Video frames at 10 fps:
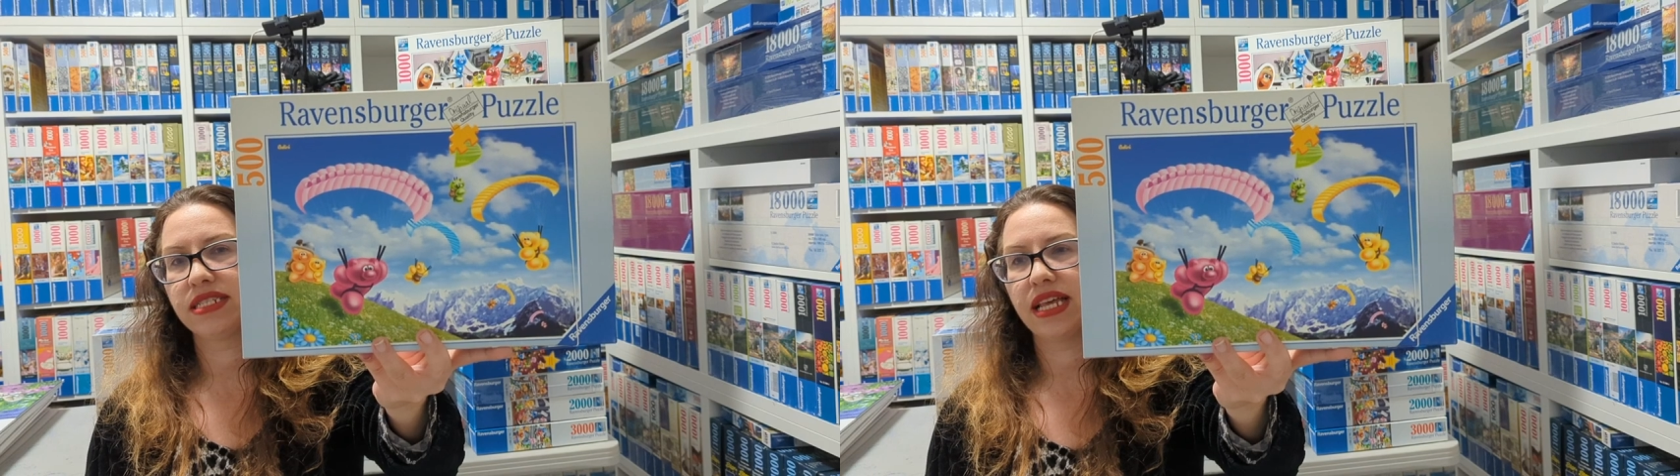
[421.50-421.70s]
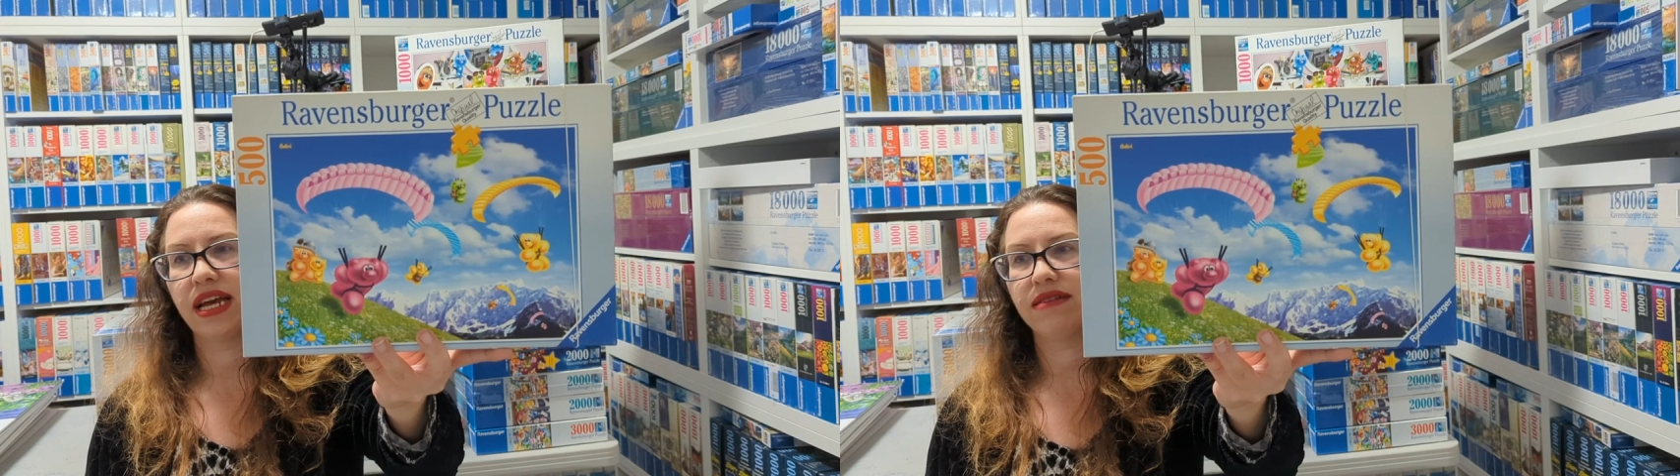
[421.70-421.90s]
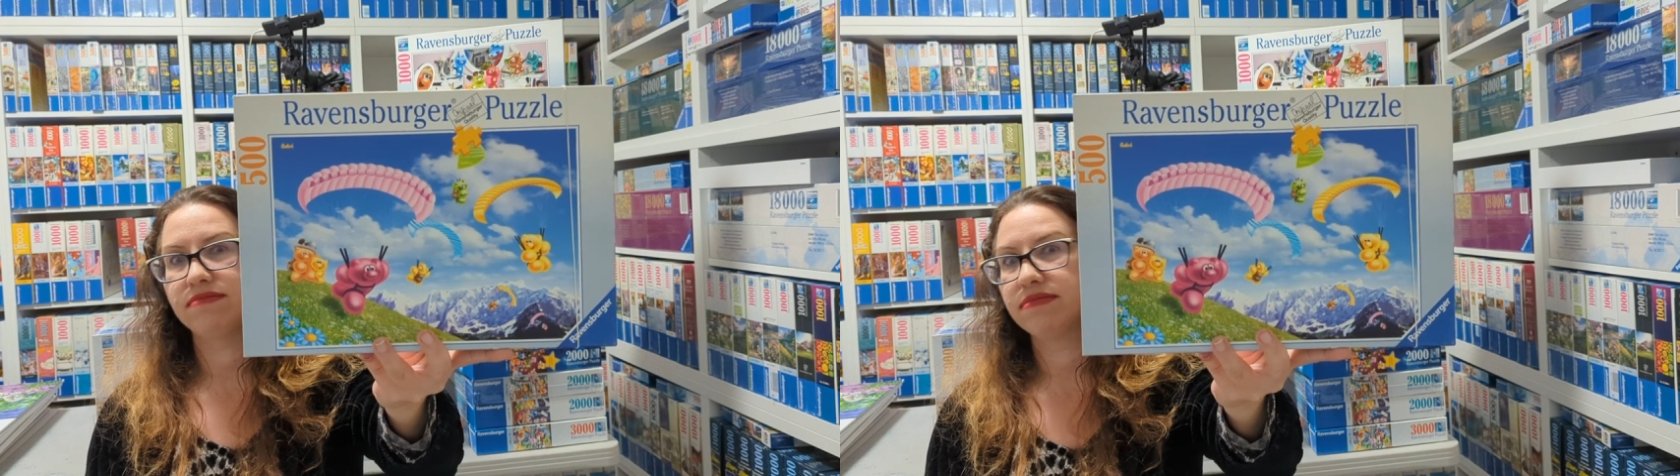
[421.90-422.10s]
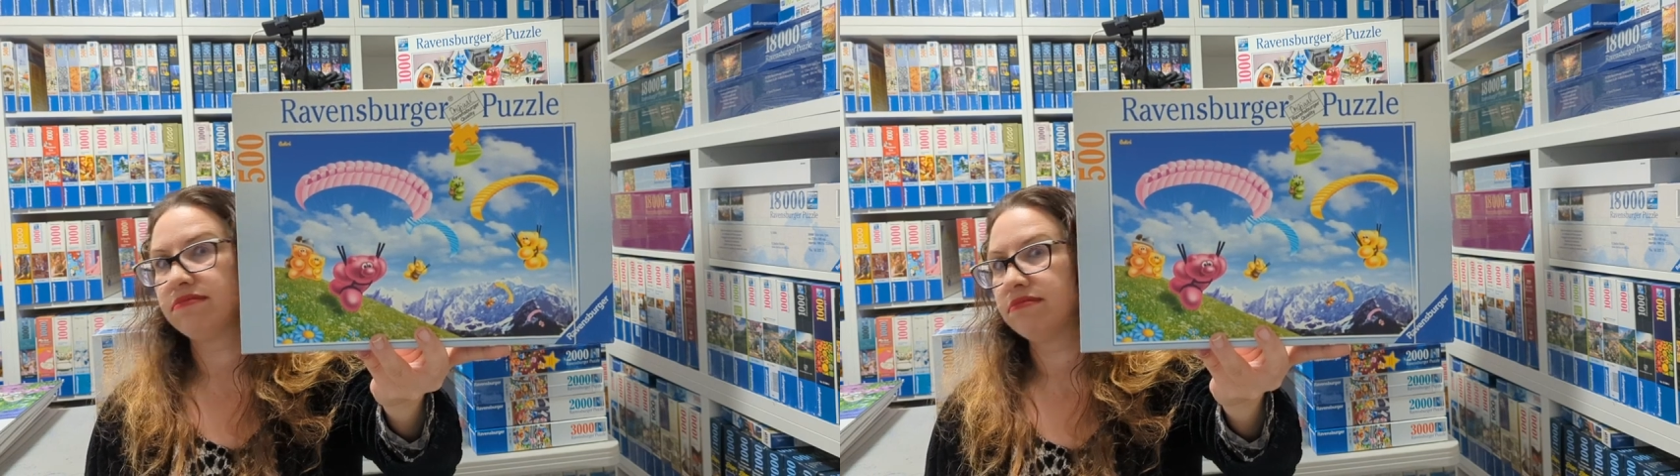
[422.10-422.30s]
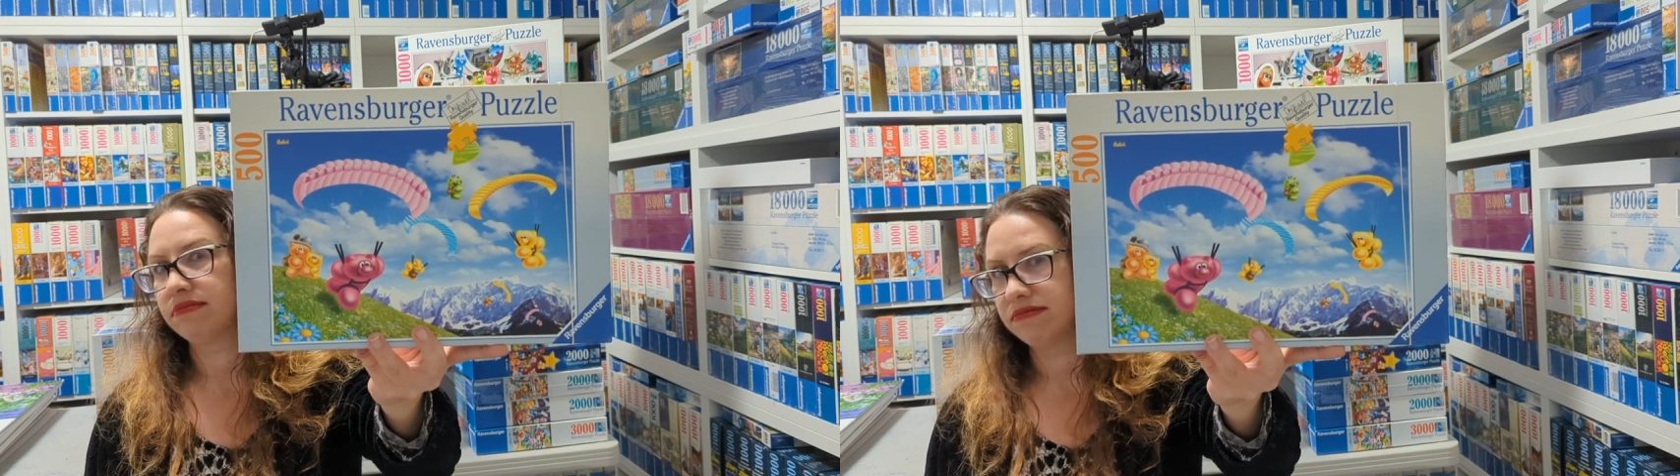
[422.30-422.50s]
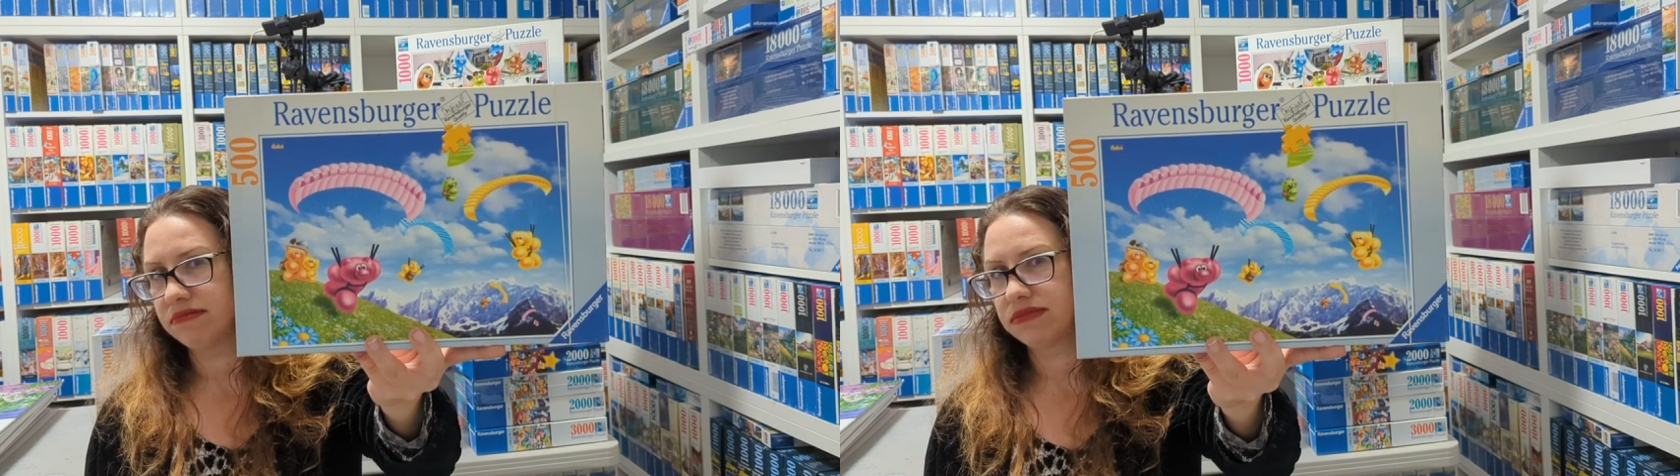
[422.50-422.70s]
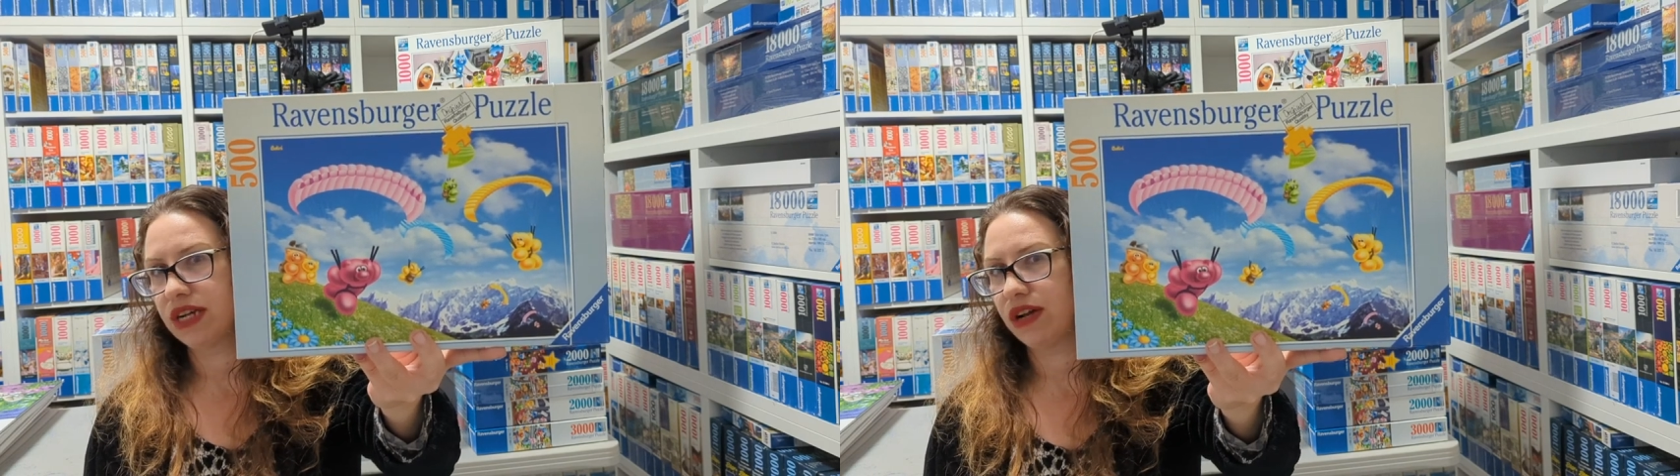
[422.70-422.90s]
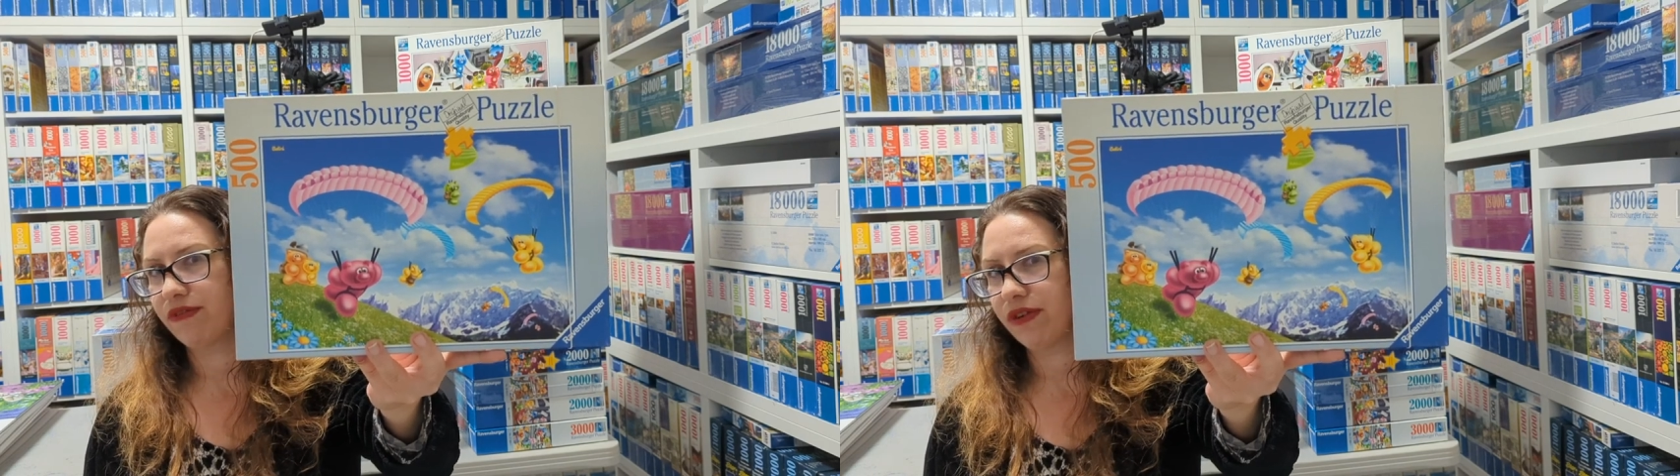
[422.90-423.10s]
to them,
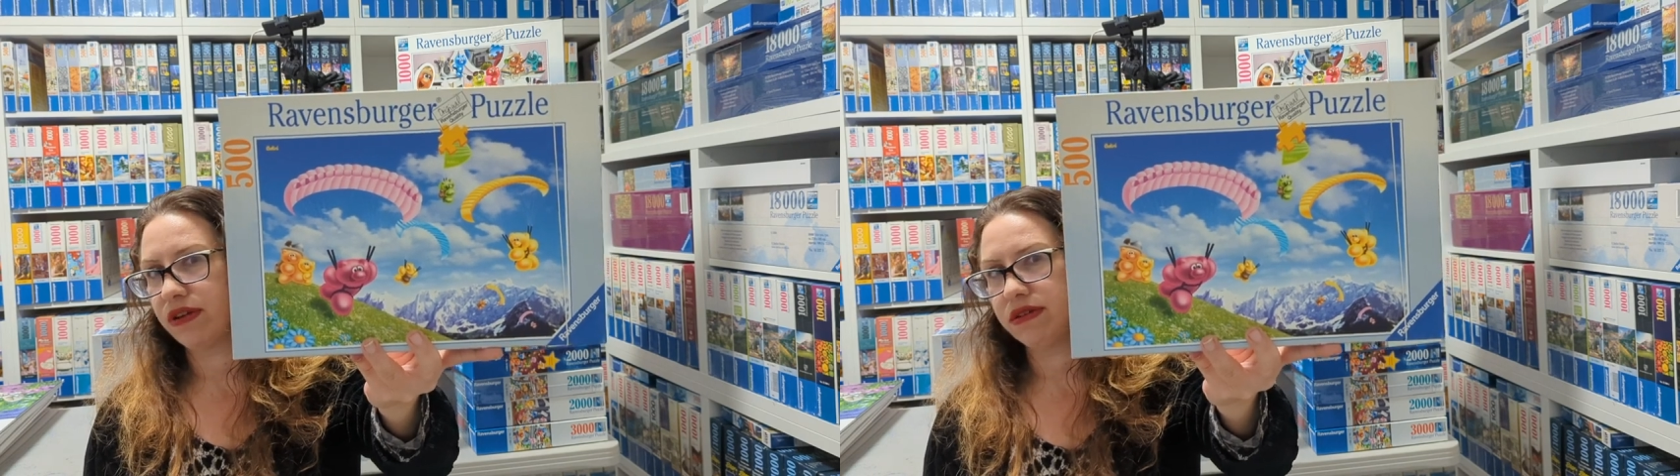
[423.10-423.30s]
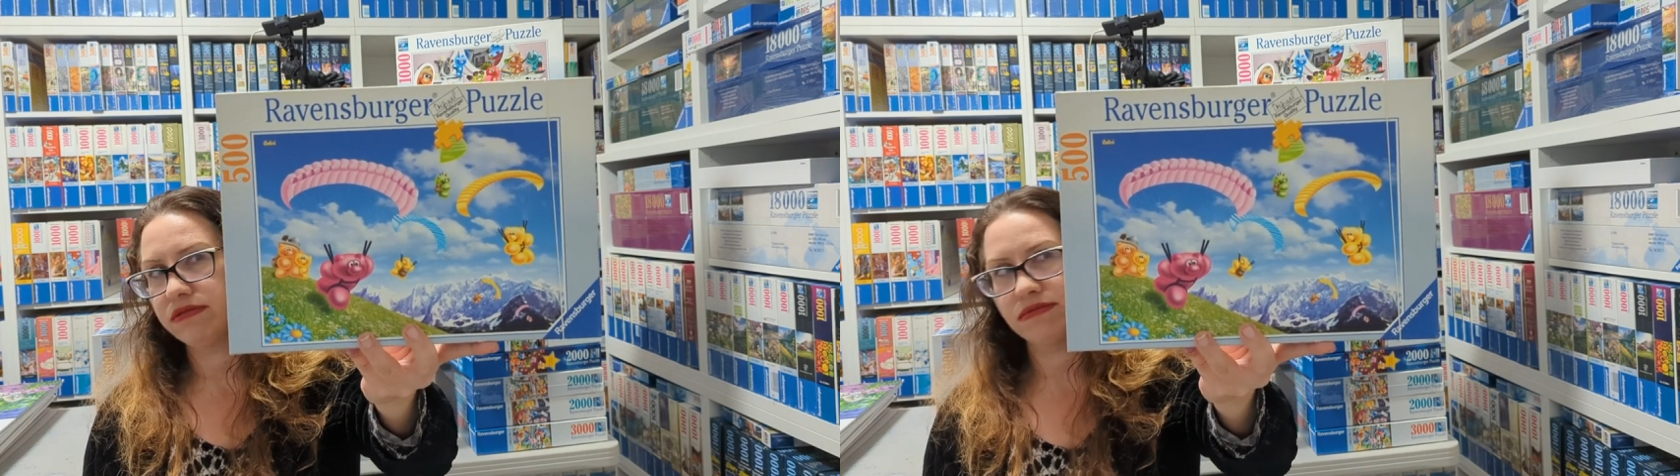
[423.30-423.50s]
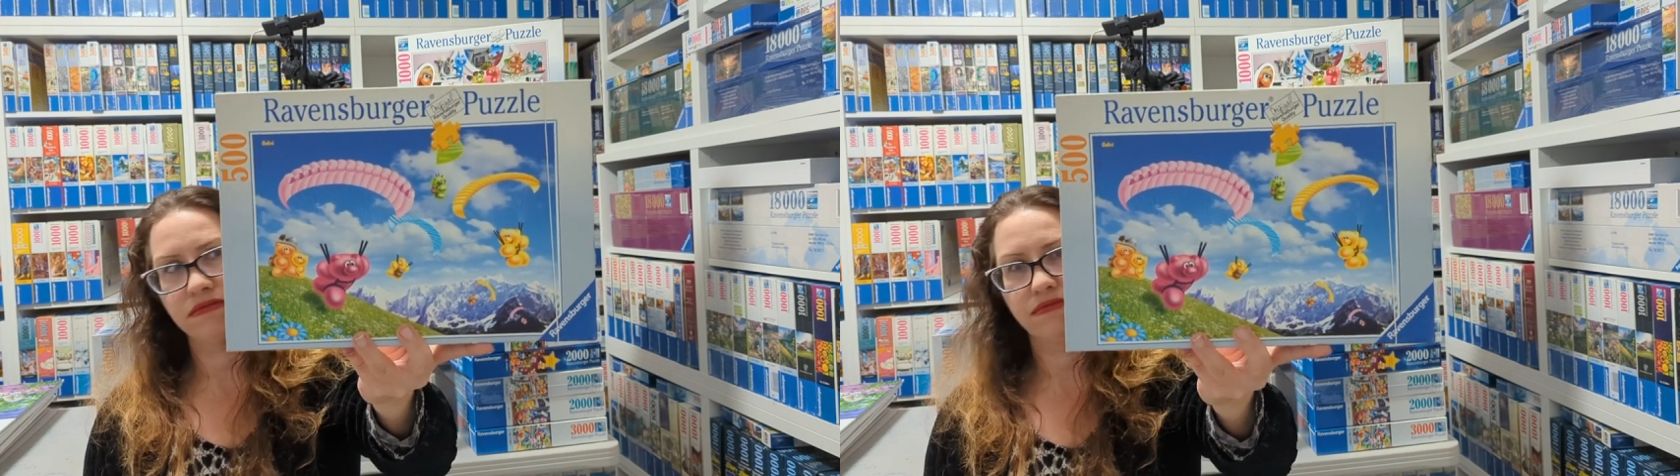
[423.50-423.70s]
good for you.